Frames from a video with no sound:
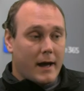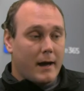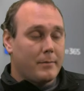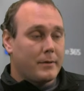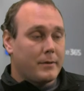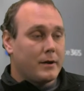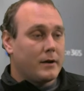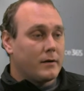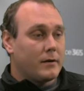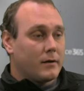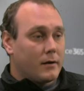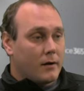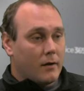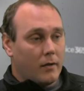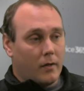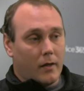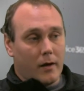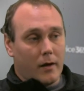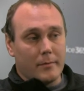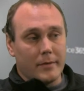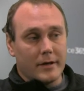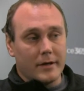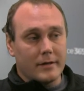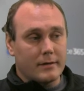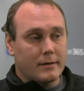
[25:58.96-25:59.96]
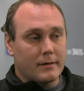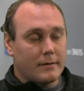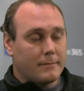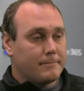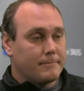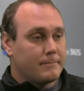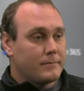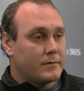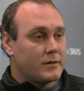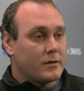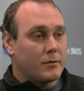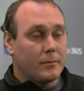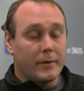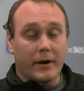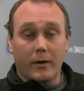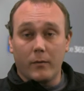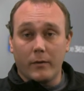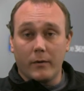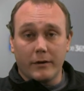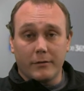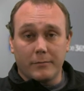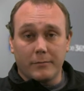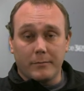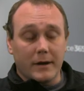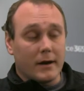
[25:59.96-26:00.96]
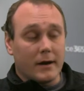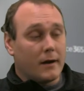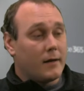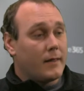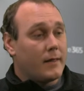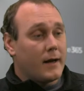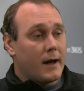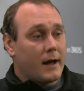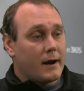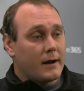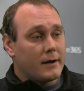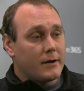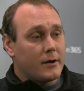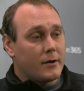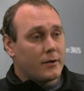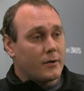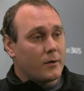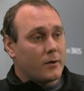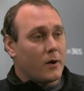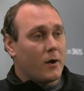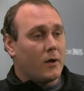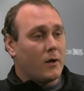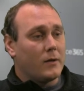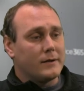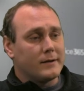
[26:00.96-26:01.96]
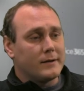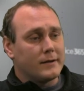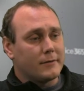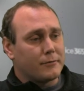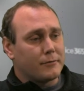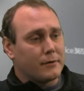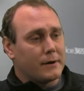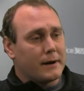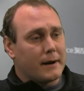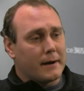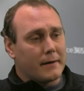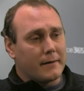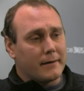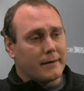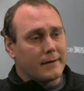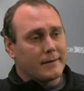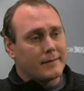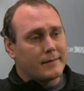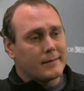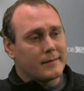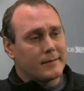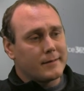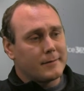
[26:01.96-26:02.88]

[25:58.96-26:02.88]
here, Columbus, so bear with me on that. I know you're all in different areas.